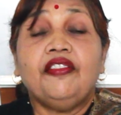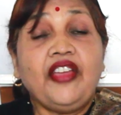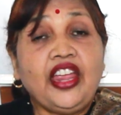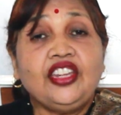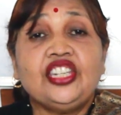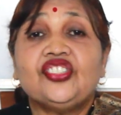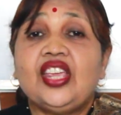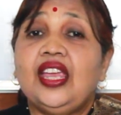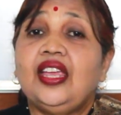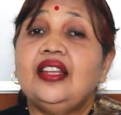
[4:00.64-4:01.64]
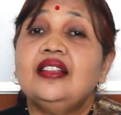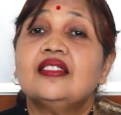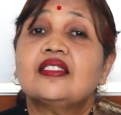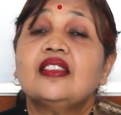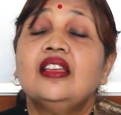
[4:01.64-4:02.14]
fairy
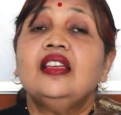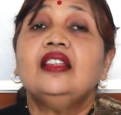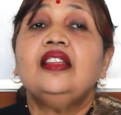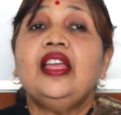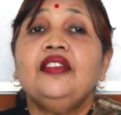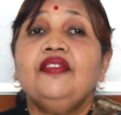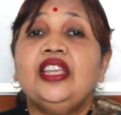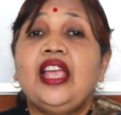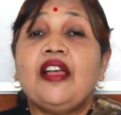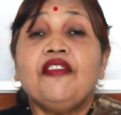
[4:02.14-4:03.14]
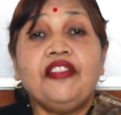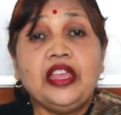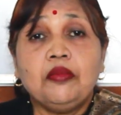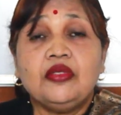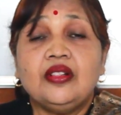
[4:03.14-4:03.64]
tales, then we have
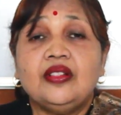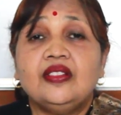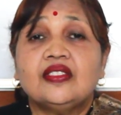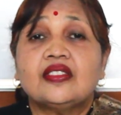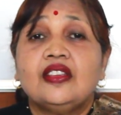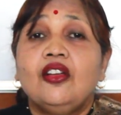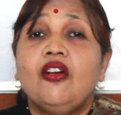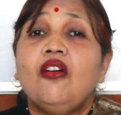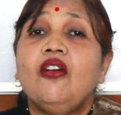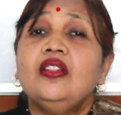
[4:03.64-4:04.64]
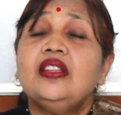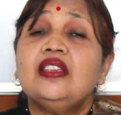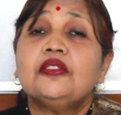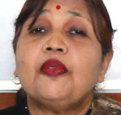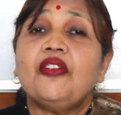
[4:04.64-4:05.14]
fables. All
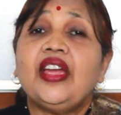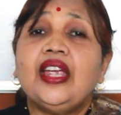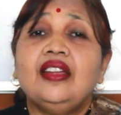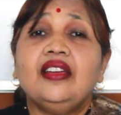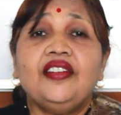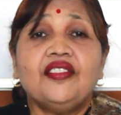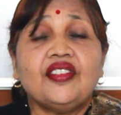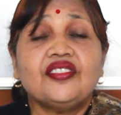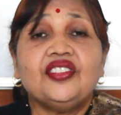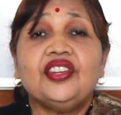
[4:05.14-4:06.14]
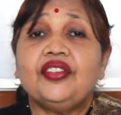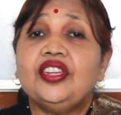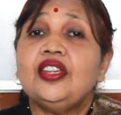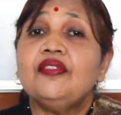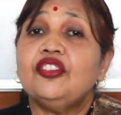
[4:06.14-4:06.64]
these provide an interesting
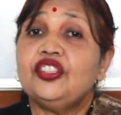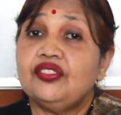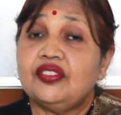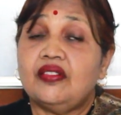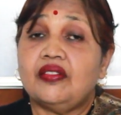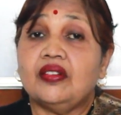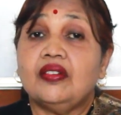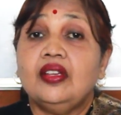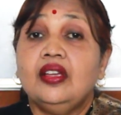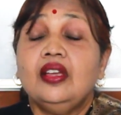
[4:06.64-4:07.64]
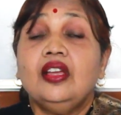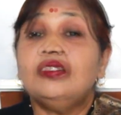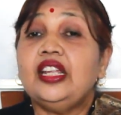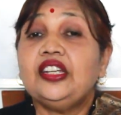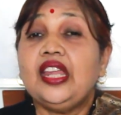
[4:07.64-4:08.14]
reading for the children.
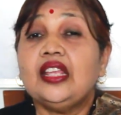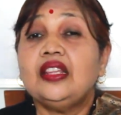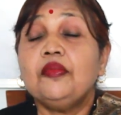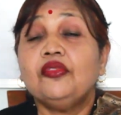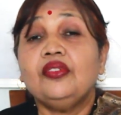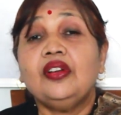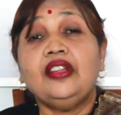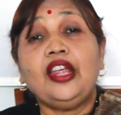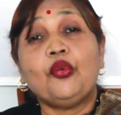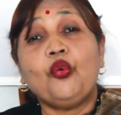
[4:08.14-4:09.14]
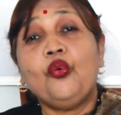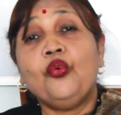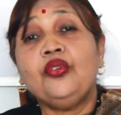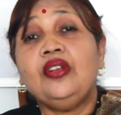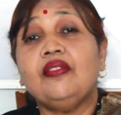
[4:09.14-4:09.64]
They take them to their
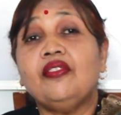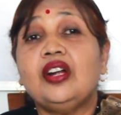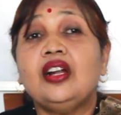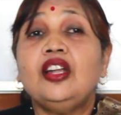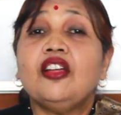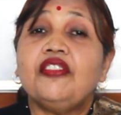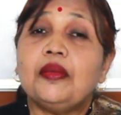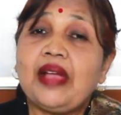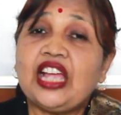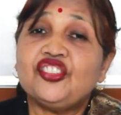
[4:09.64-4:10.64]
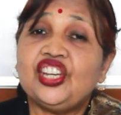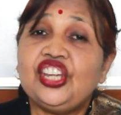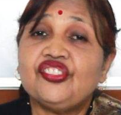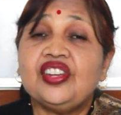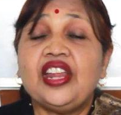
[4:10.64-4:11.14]
own world of
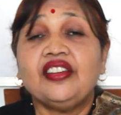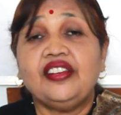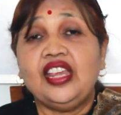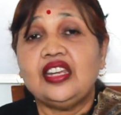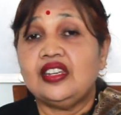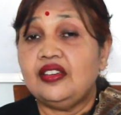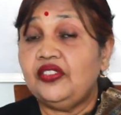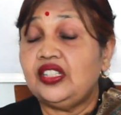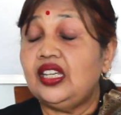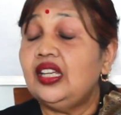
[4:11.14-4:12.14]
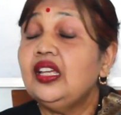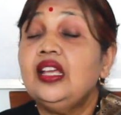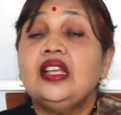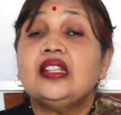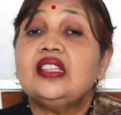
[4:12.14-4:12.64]
imagination and creativity,
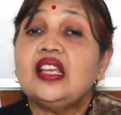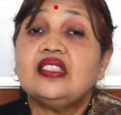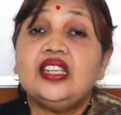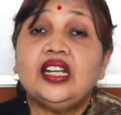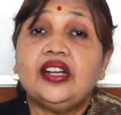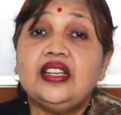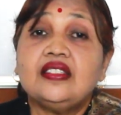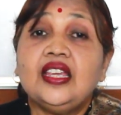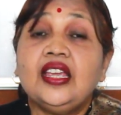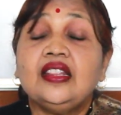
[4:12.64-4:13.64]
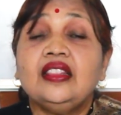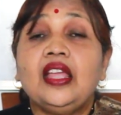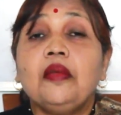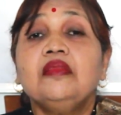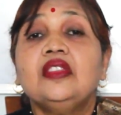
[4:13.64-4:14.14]
thus increasing in
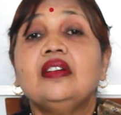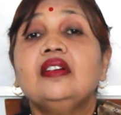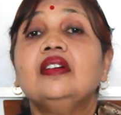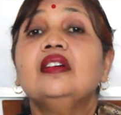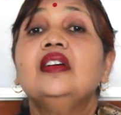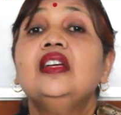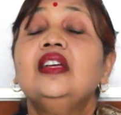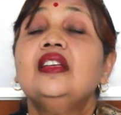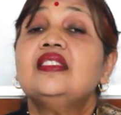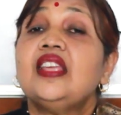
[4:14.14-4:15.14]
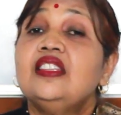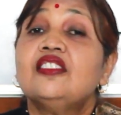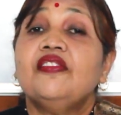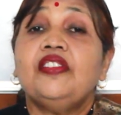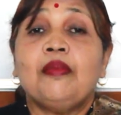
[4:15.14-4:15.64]
them the
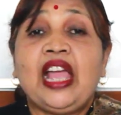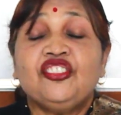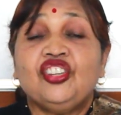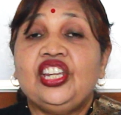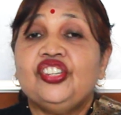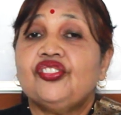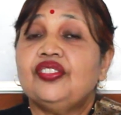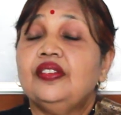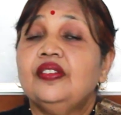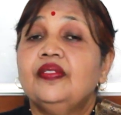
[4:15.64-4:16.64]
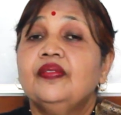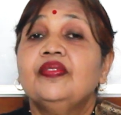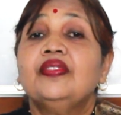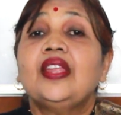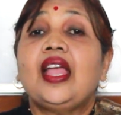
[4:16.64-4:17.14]
sense of imagination
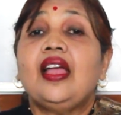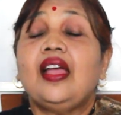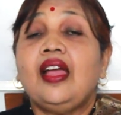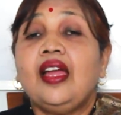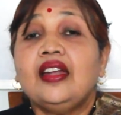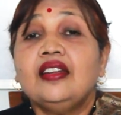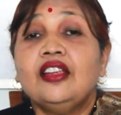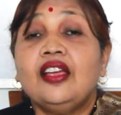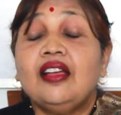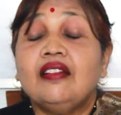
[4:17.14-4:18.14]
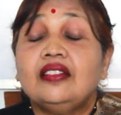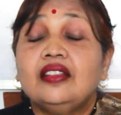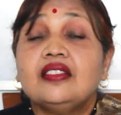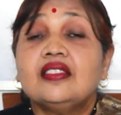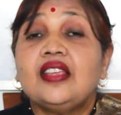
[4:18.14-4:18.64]
and
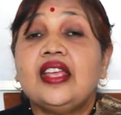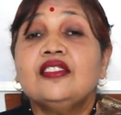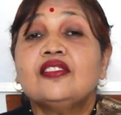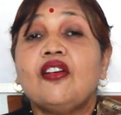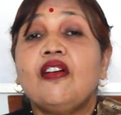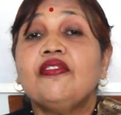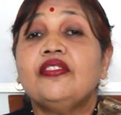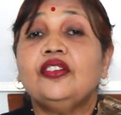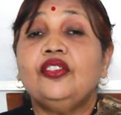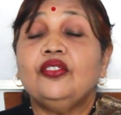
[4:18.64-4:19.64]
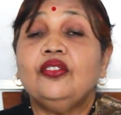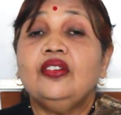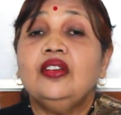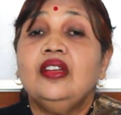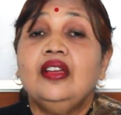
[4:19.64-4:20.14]
the sense of
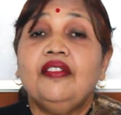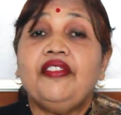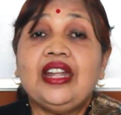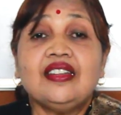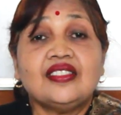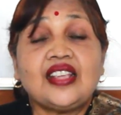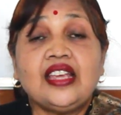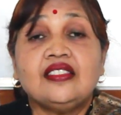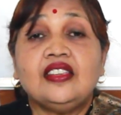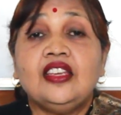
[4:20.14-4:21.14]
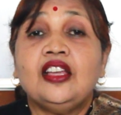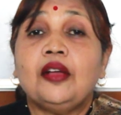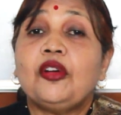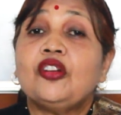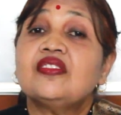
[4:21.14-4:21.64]
fantasizing
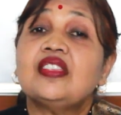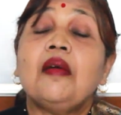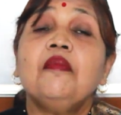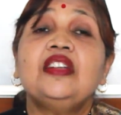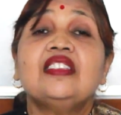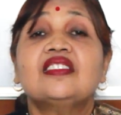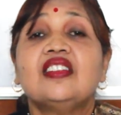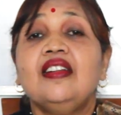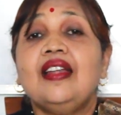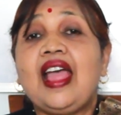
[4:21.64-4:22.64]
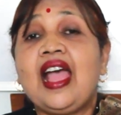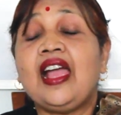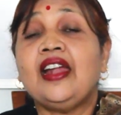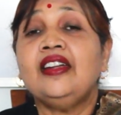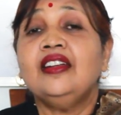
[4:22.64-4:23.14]
about some distant
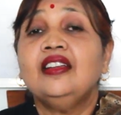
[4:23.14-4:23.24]
land,